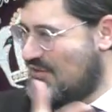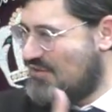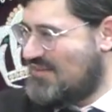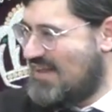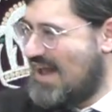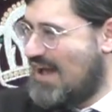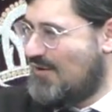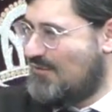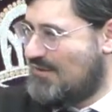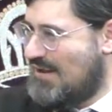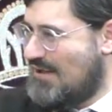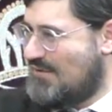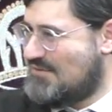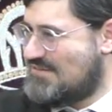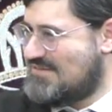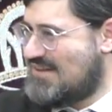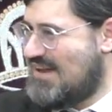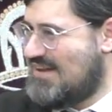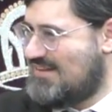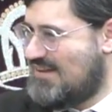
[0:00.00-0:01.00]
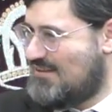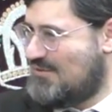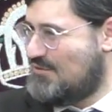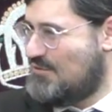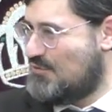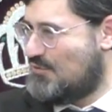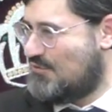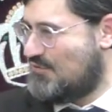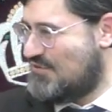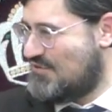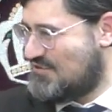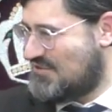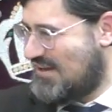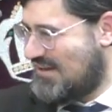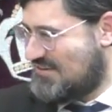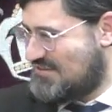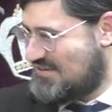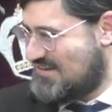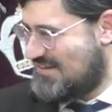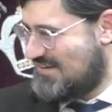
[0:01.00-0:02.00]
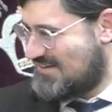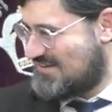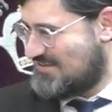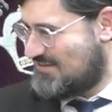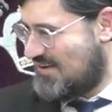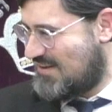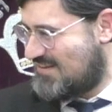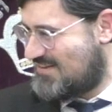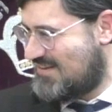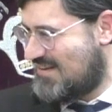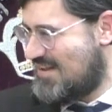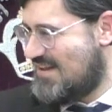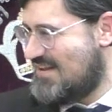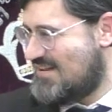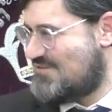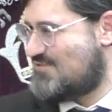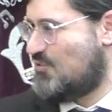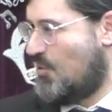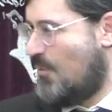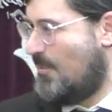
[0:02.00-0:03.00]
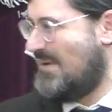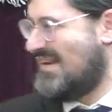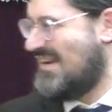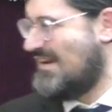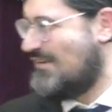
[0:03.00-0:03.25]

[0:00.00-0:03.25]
the towel outside that you use for the shalashidas, right? It's normally